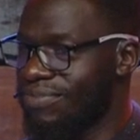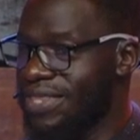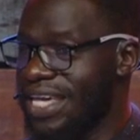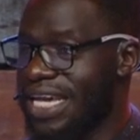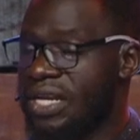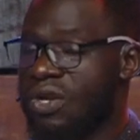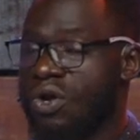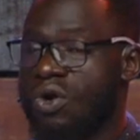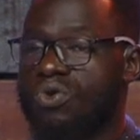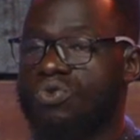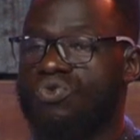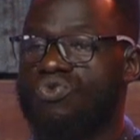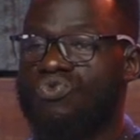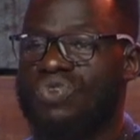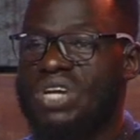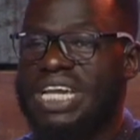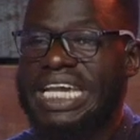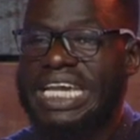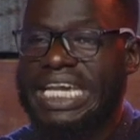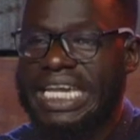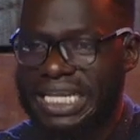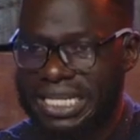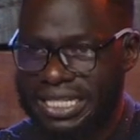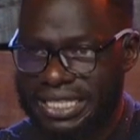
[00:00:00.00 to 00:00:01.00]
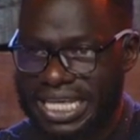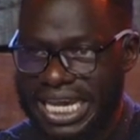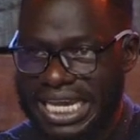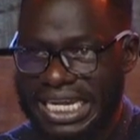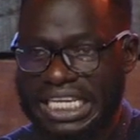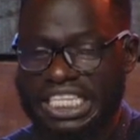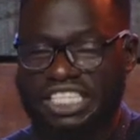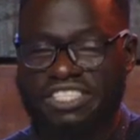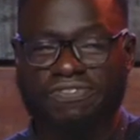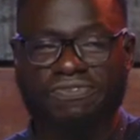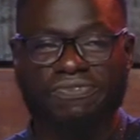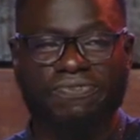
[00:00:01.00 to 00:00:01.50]
They're not real. That
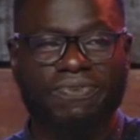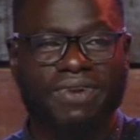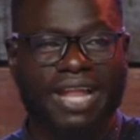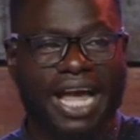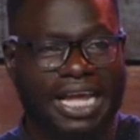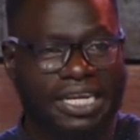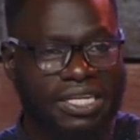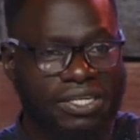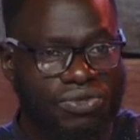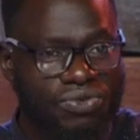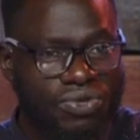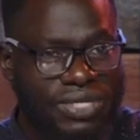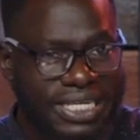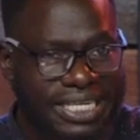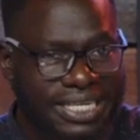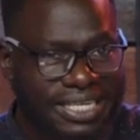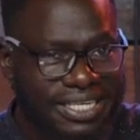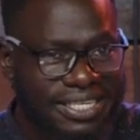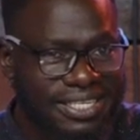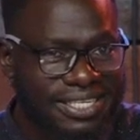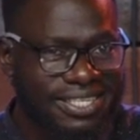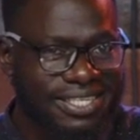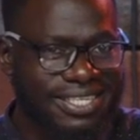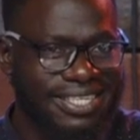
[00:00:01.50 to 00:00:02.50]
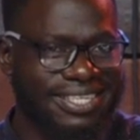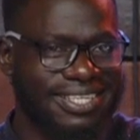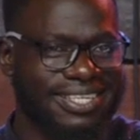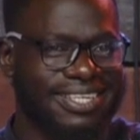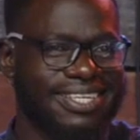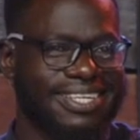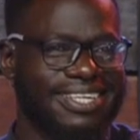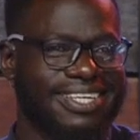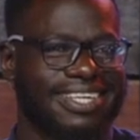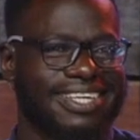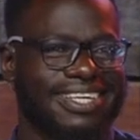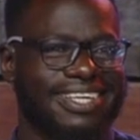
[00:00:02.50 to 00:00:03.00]
is flattery.
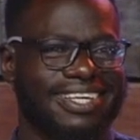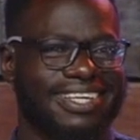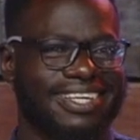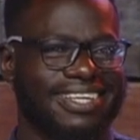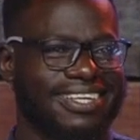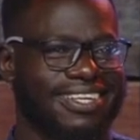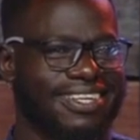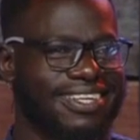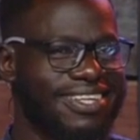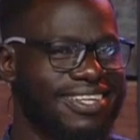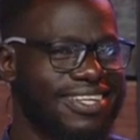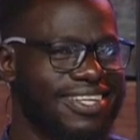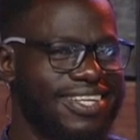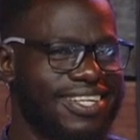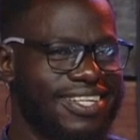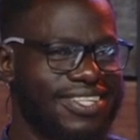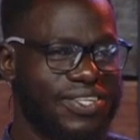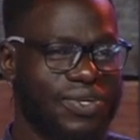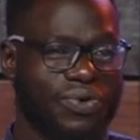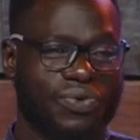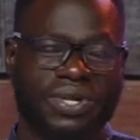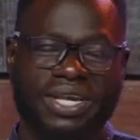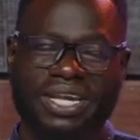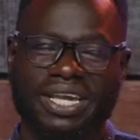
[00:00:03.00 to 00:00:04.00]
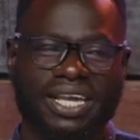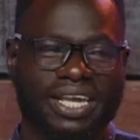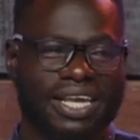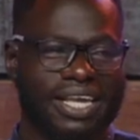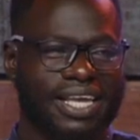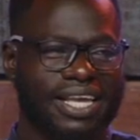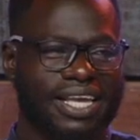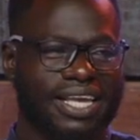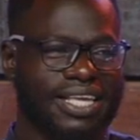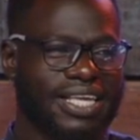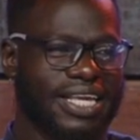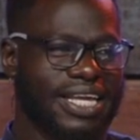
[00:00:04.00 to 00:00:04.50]
So we,
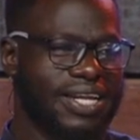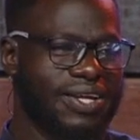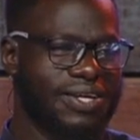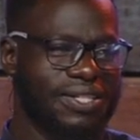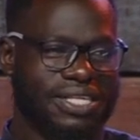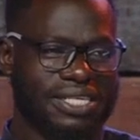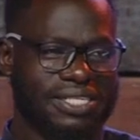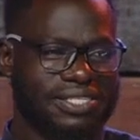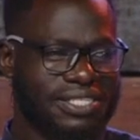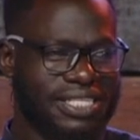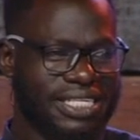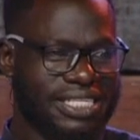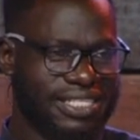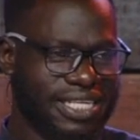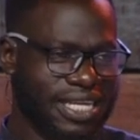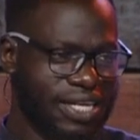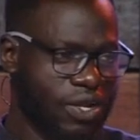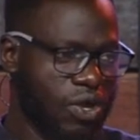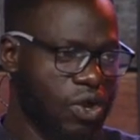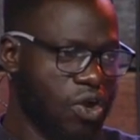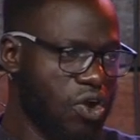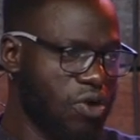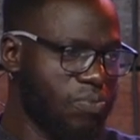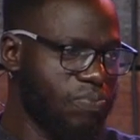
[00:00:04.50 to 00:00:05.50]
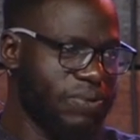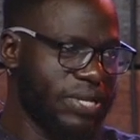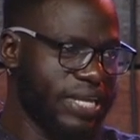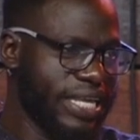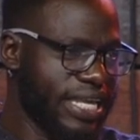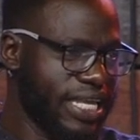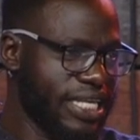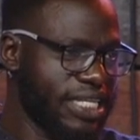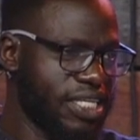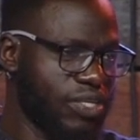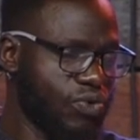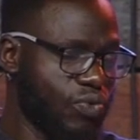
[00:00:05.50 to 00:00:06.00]
you know, these things are not
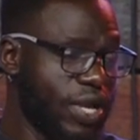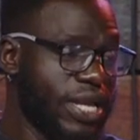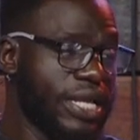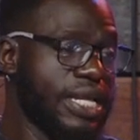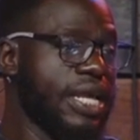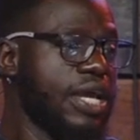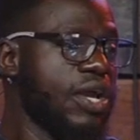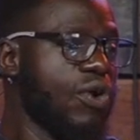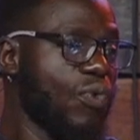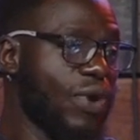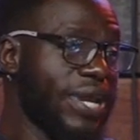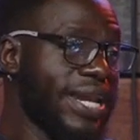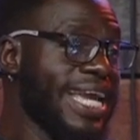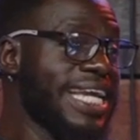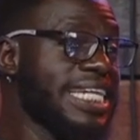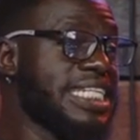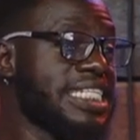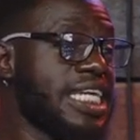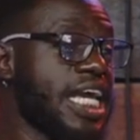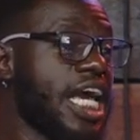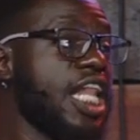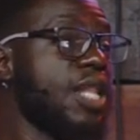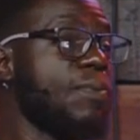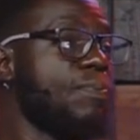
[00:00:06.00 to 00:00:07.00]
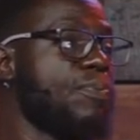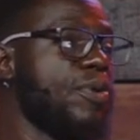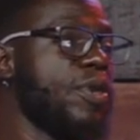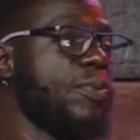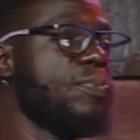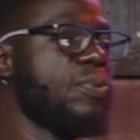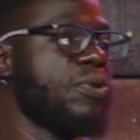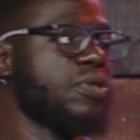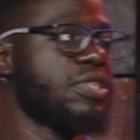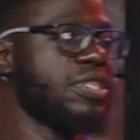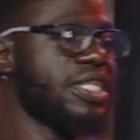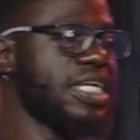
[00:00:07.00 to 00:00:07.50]
complicated. When I tell
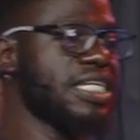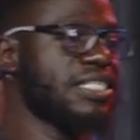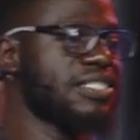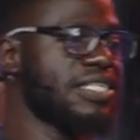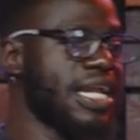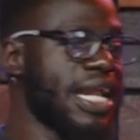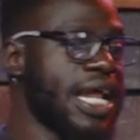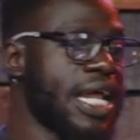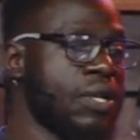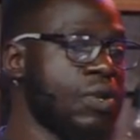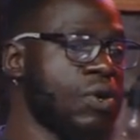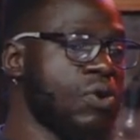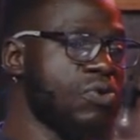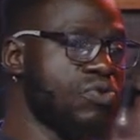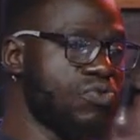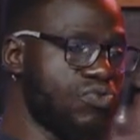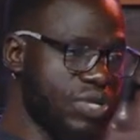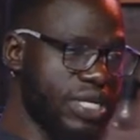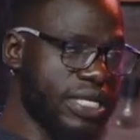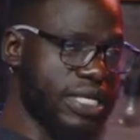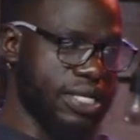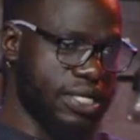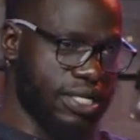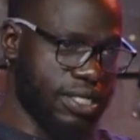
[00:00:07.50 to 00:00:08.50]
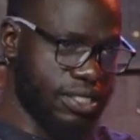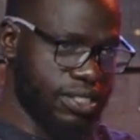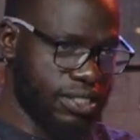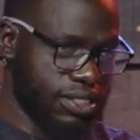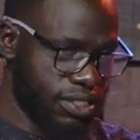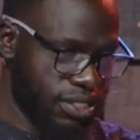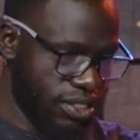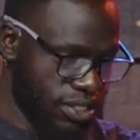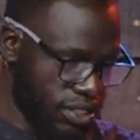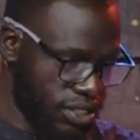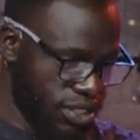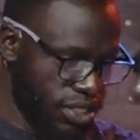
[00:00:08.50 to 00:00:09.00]
people things that are not real,
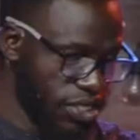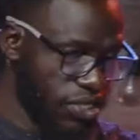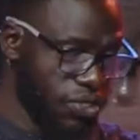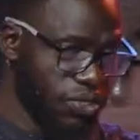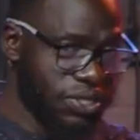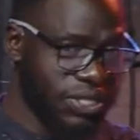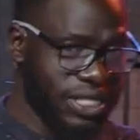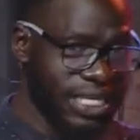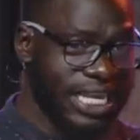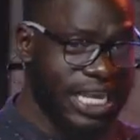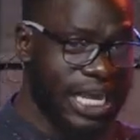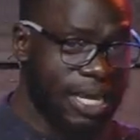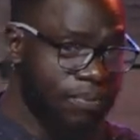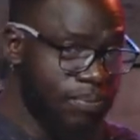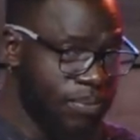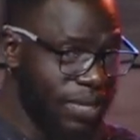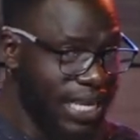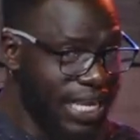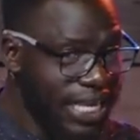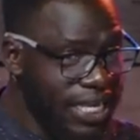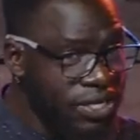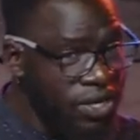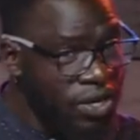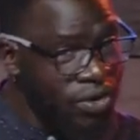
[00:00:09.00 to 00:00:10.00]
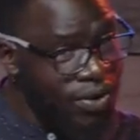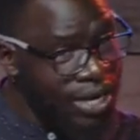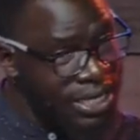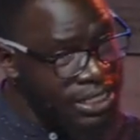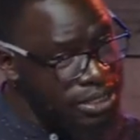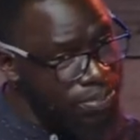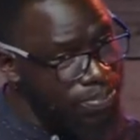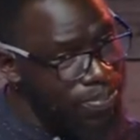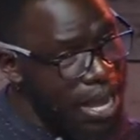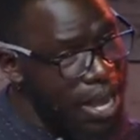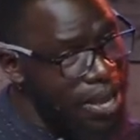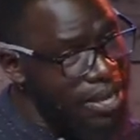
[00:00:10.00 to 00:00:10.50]
you think I'm
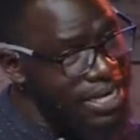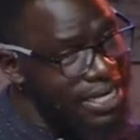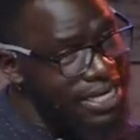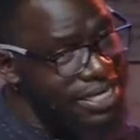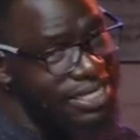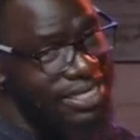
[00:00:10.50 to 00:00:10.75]
ignorant about